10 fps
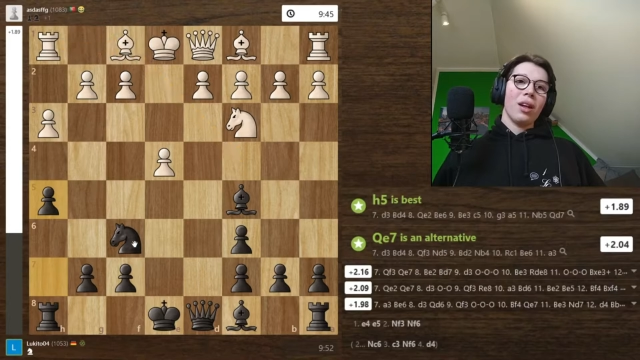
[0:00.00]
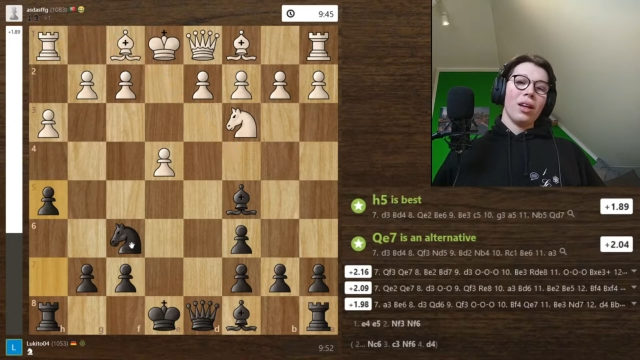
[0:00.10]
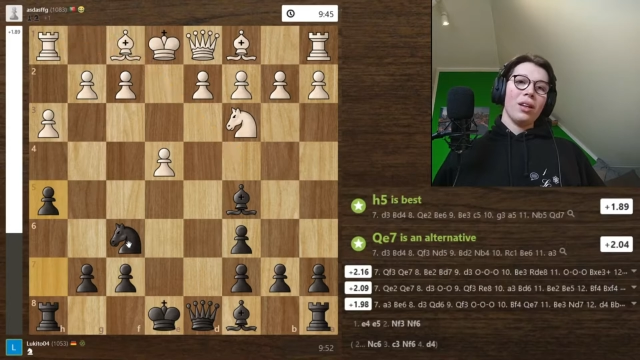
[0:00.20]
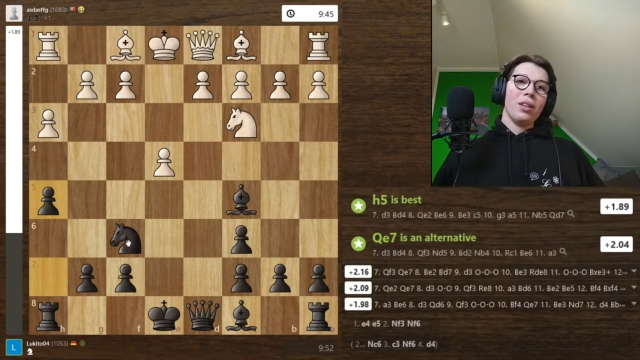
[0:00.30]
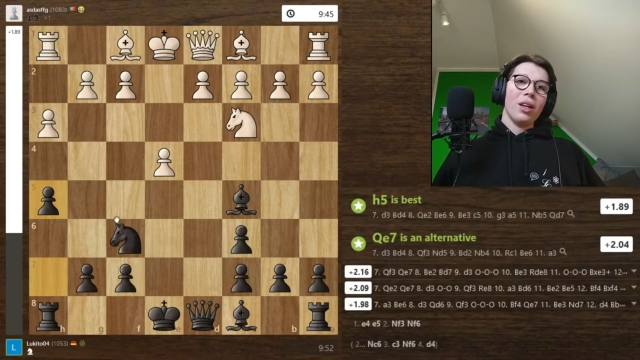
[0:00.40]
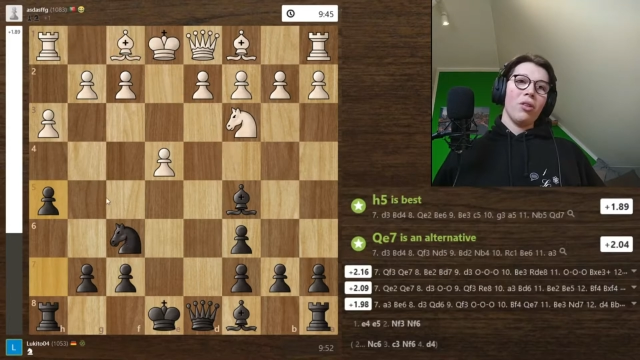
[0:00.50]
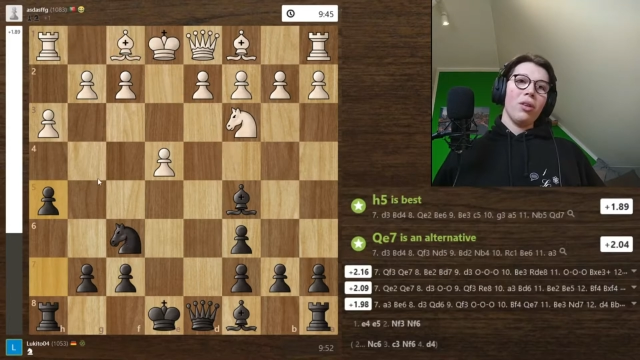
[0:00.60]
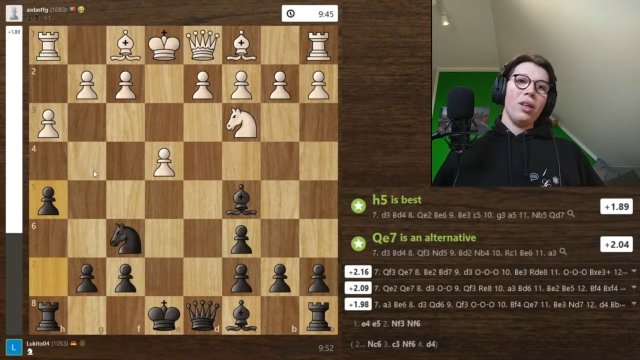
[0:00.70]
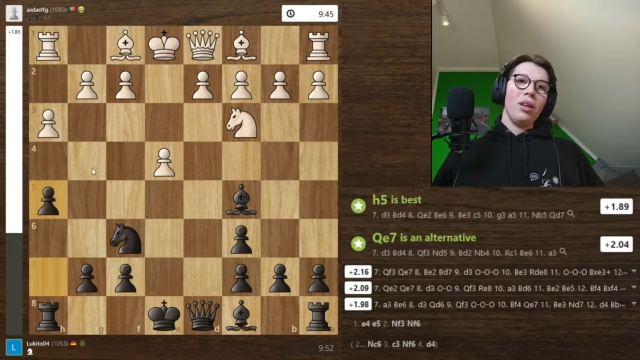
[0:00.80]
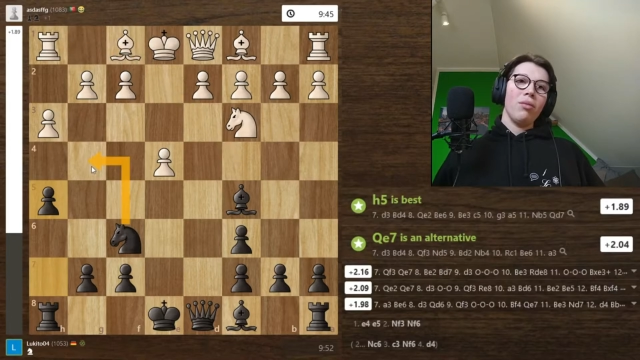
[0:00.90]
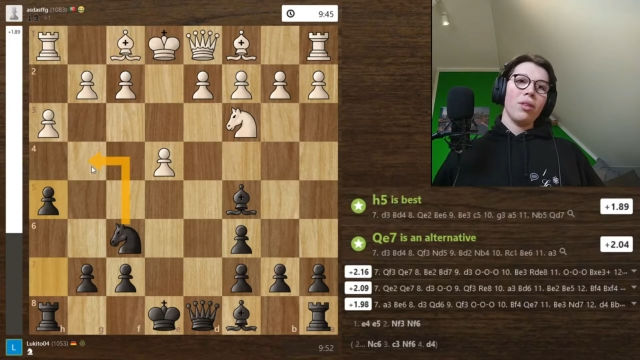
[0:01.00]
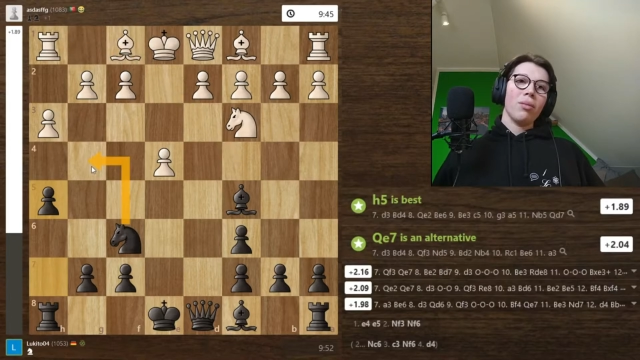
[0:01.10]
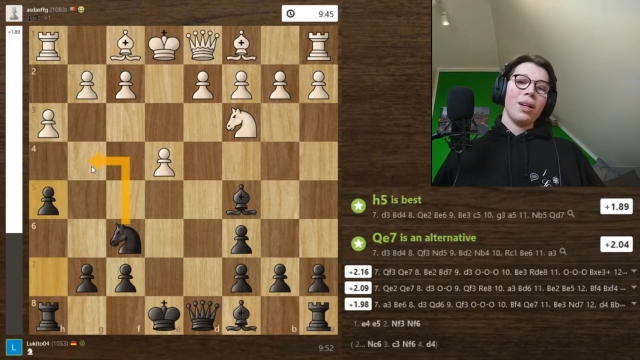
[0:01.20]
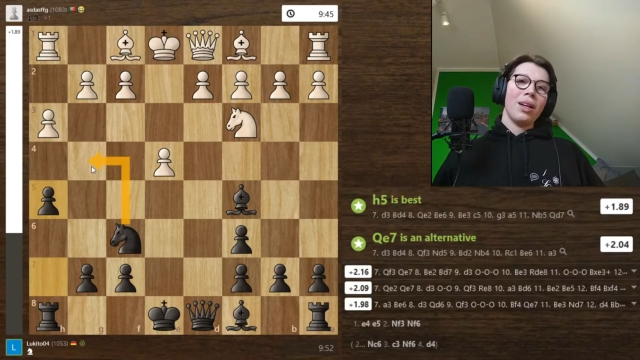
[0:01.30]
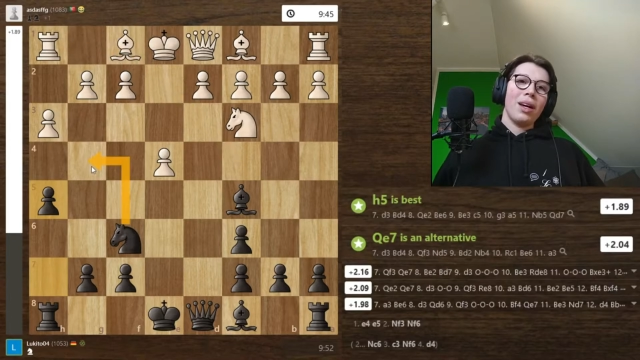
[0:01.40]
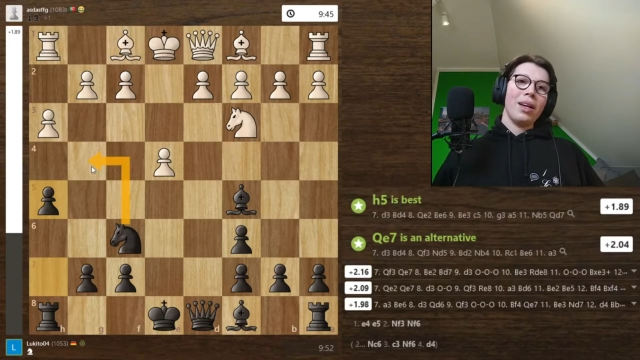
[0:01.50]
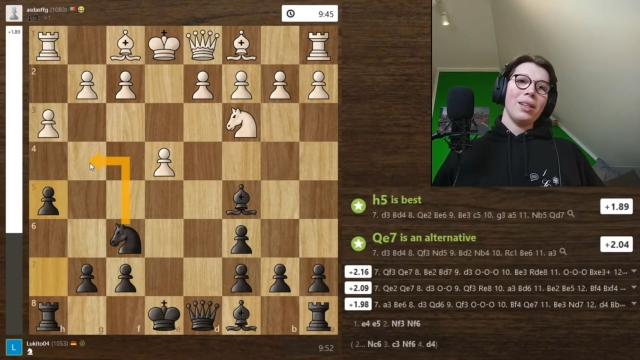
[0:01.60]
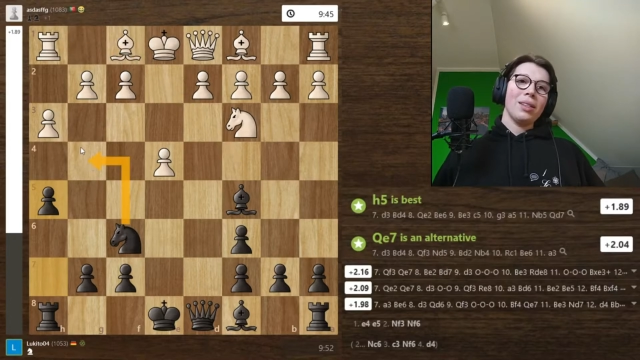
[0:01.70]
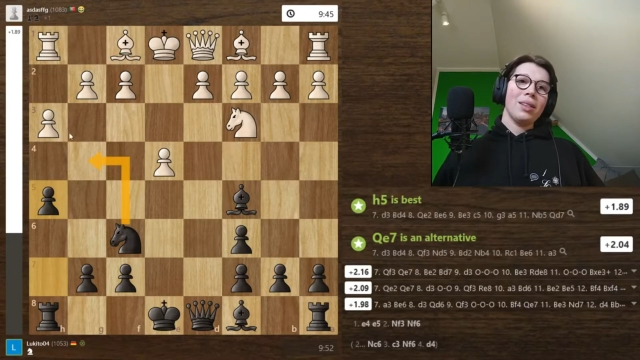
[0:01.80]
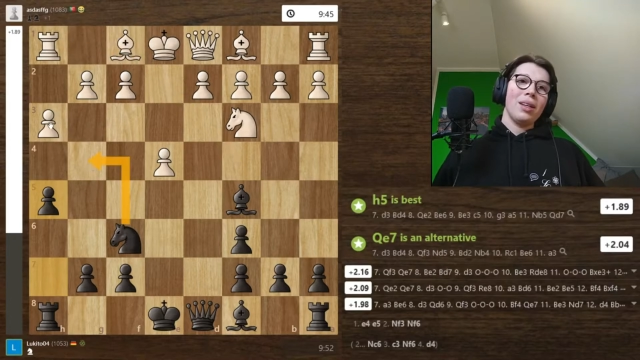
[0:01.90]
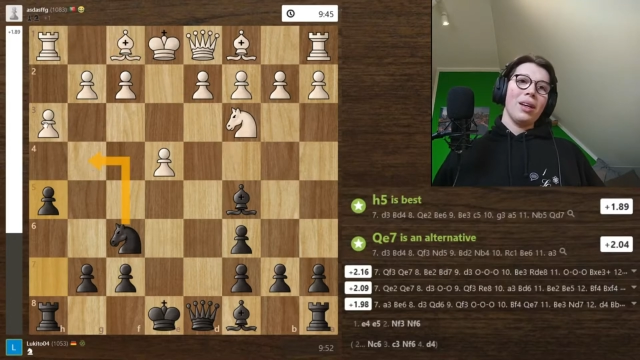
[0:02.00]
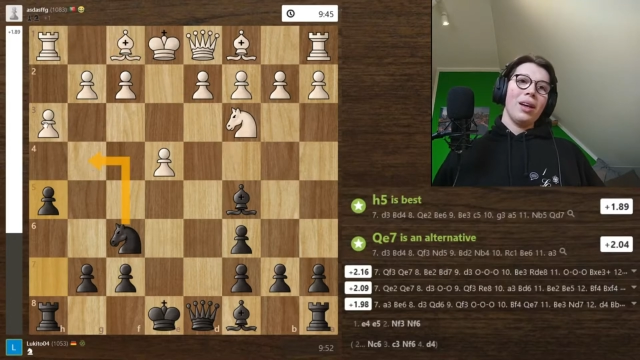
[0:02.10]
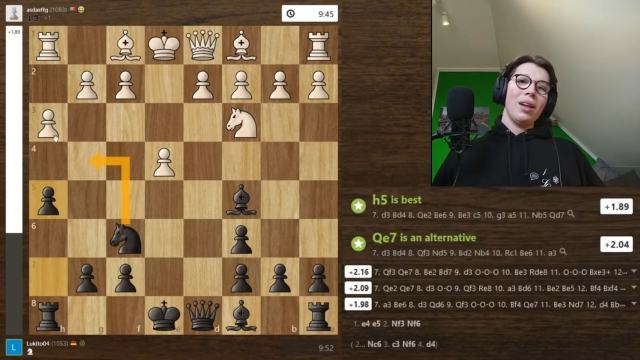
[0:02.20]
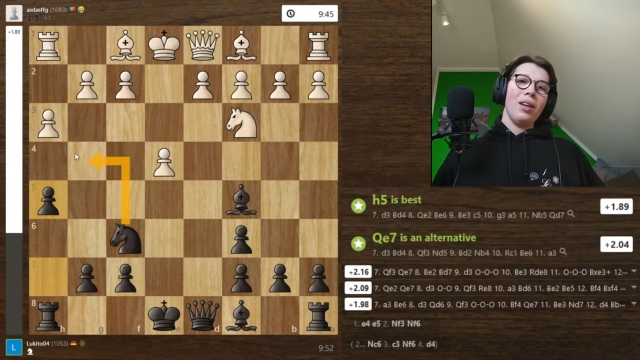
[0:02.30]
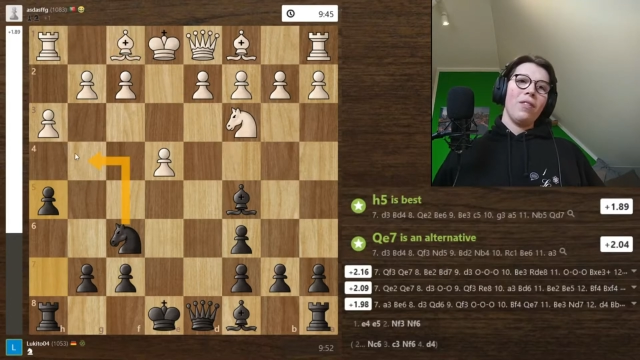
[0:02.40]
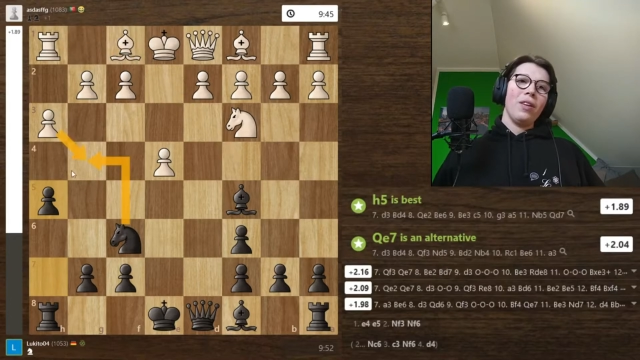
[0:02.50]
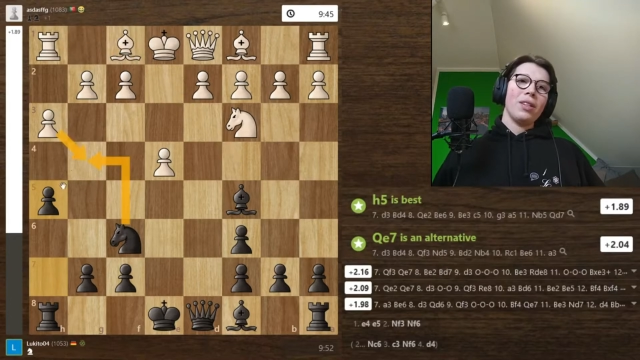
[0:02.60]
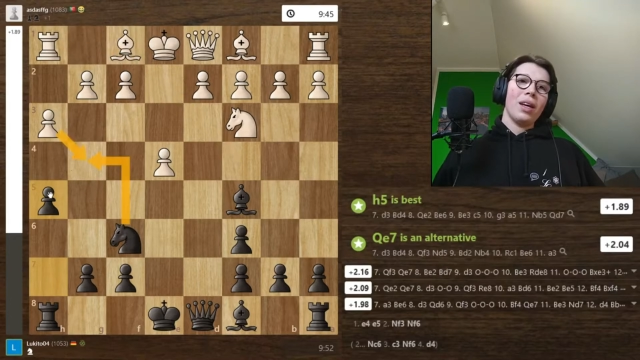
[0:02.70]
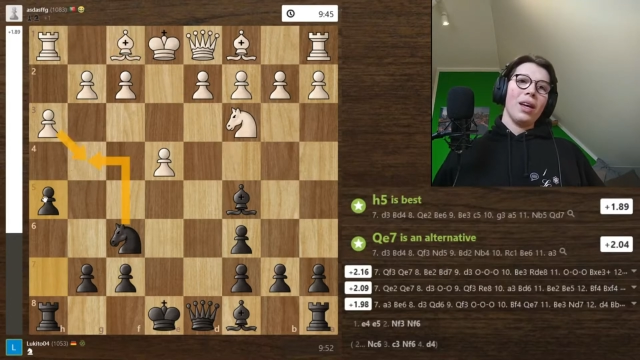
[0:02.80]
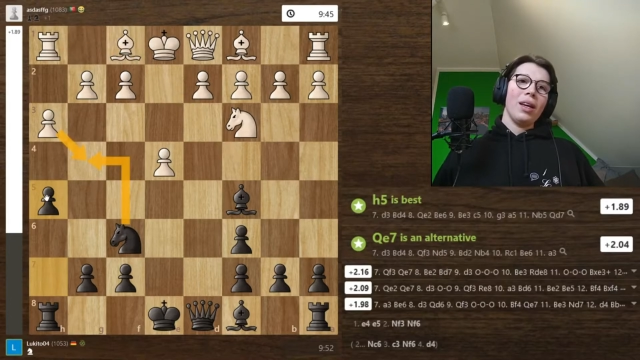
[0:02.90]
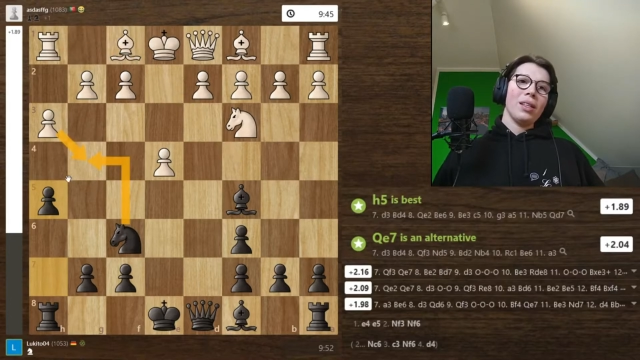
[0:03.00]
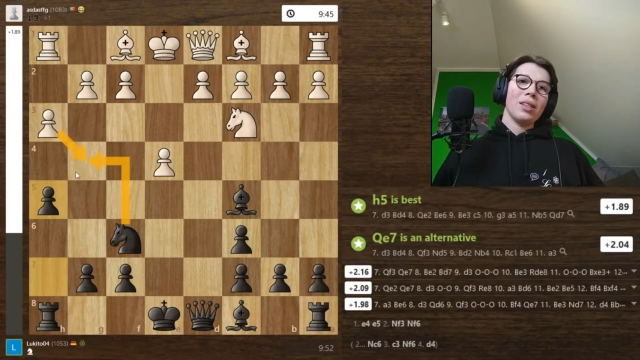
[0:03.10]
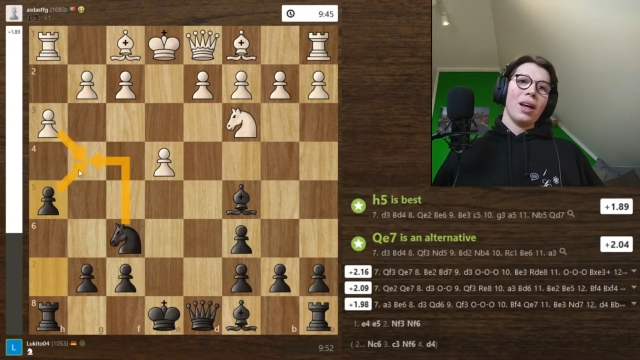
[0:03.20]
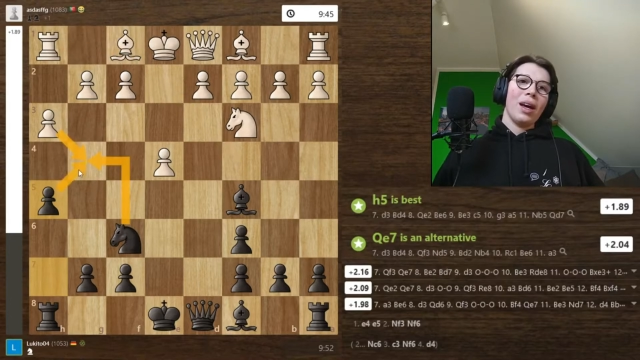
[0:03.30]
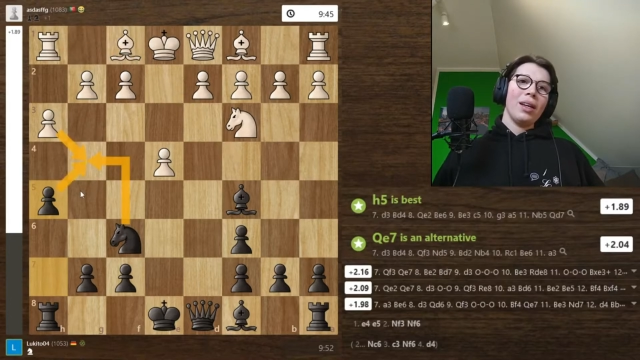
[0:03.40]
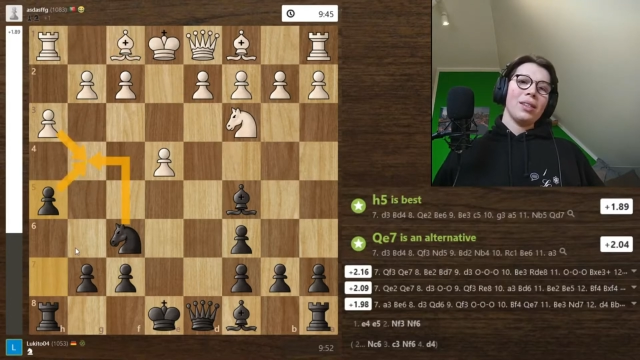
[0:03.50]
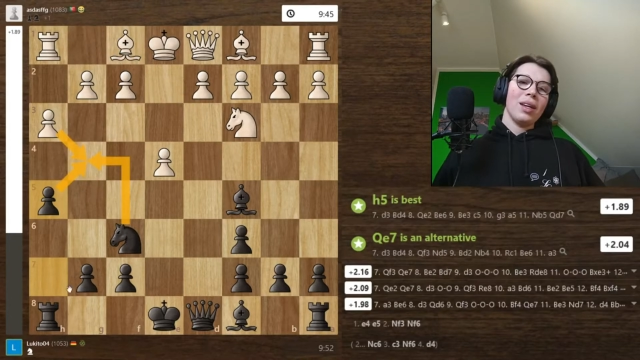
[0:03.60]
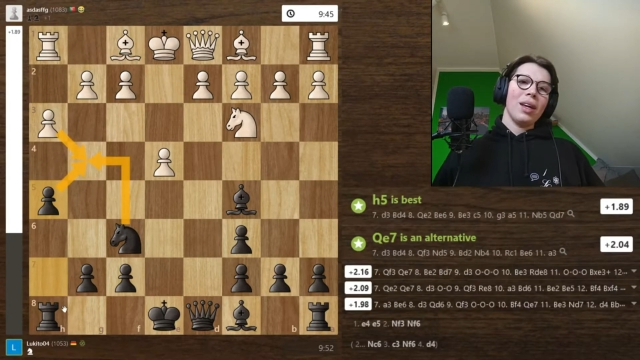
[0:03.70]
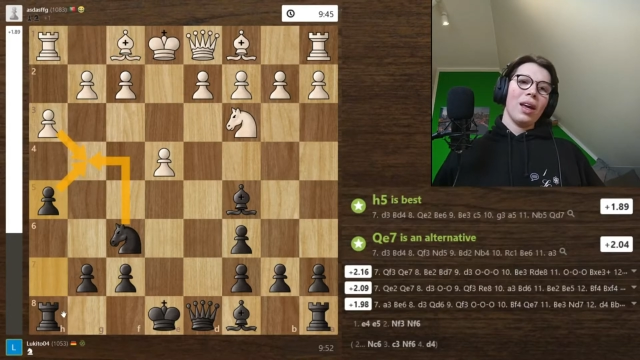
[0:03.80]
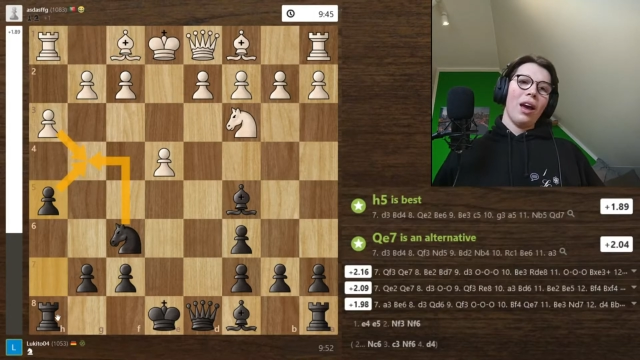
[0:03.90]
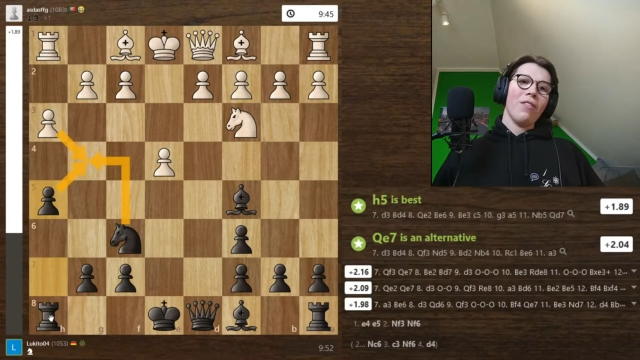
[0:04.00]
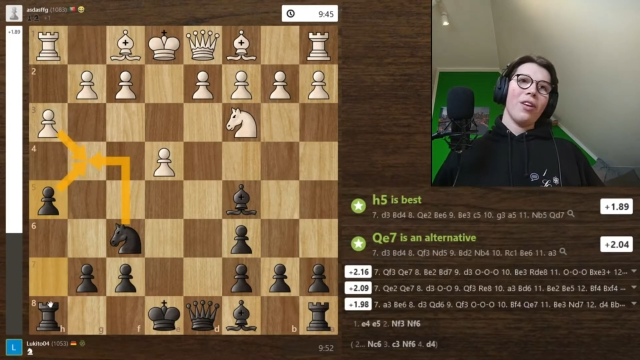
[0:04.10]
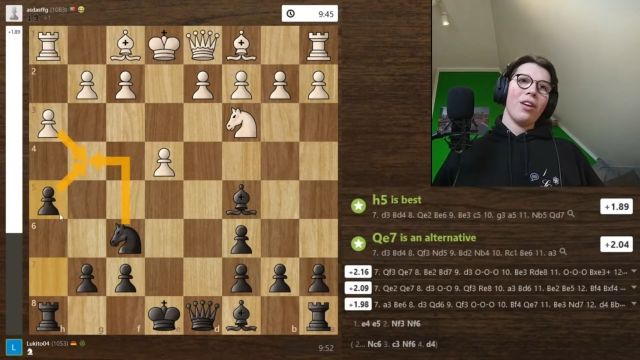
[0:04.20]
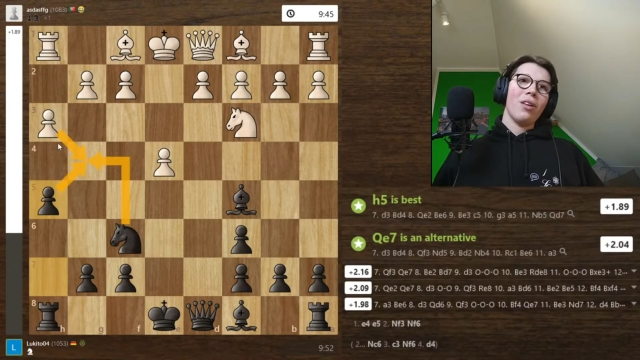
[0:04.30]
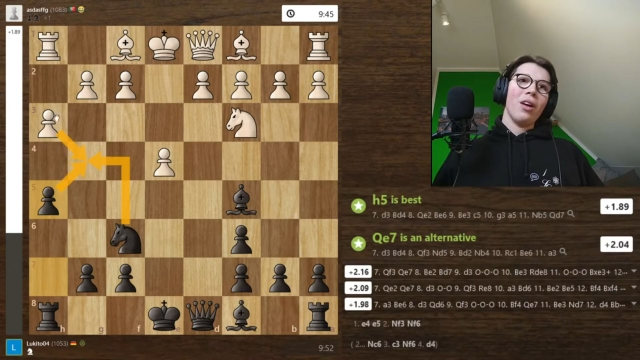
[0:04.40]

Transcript: I can go here with my knight And if he takes and I take, I've got an